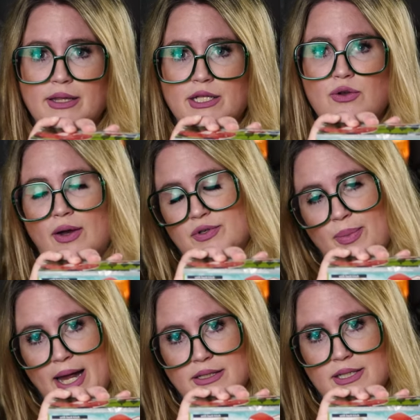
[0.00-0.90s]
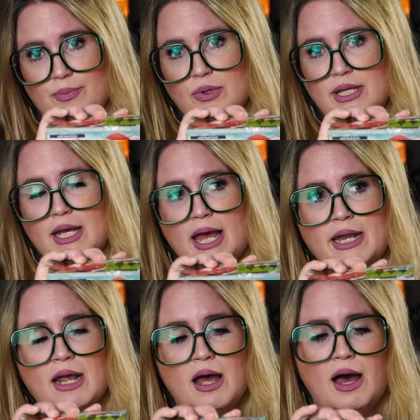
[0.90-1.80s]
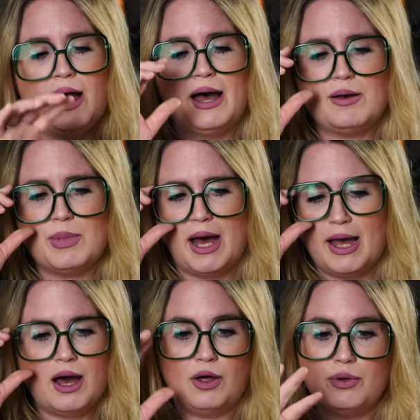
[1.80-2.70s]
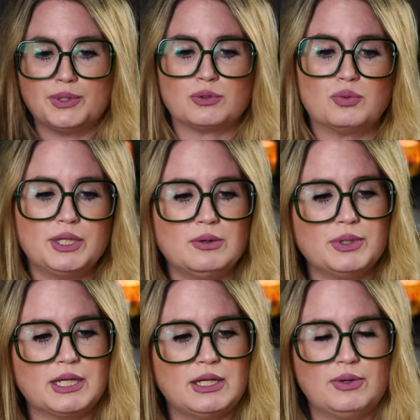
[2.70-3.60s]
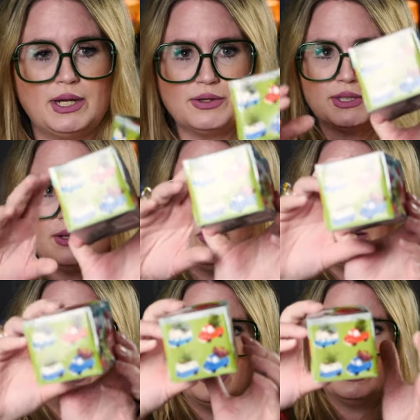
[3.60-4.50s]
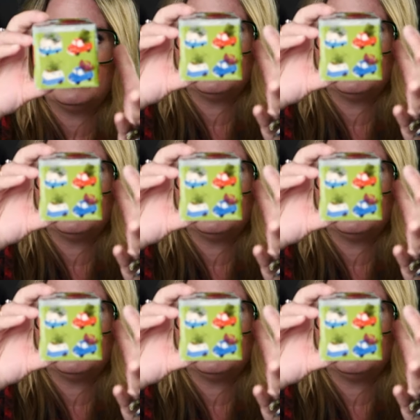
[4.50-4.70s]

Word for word: Like you have to buy it separately. And um, although it's really really cute. Here's the what the